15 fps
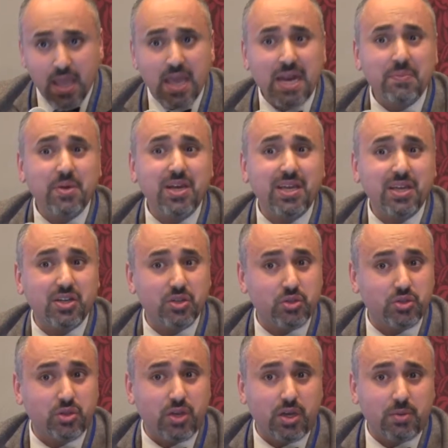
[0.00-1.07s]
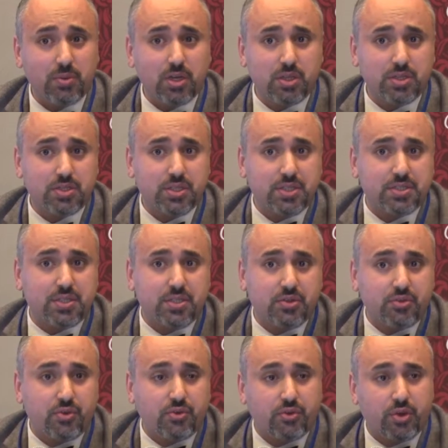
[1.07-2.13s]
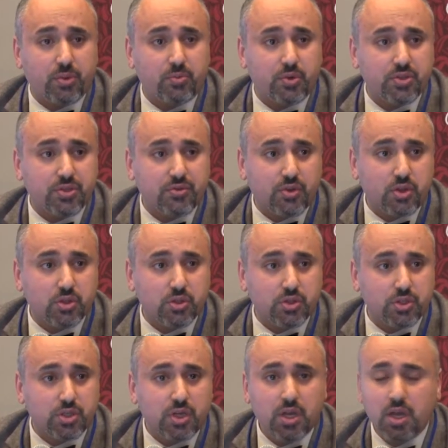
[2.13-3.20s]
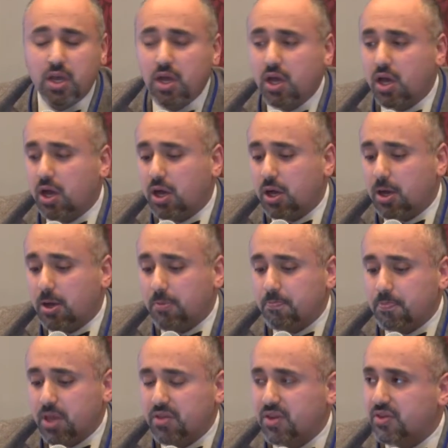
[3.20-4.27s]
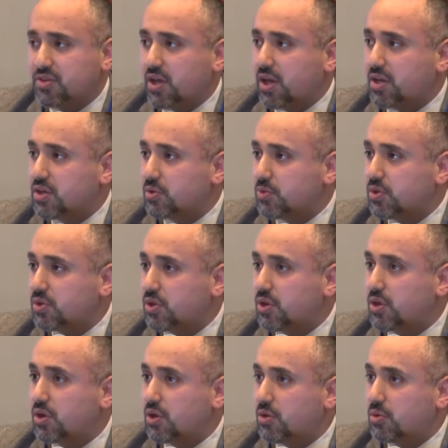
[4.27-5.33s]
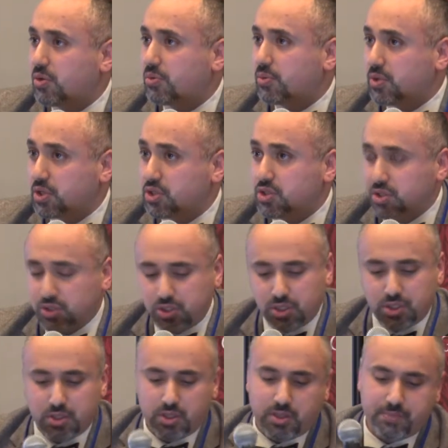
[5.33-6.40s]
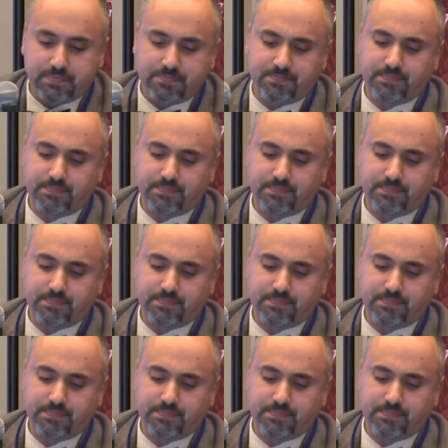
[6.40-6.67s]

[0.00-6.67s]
And I'm going to get into that. I'm going to discuss the different frameworks of culture and then tie it in with religion, inshallah.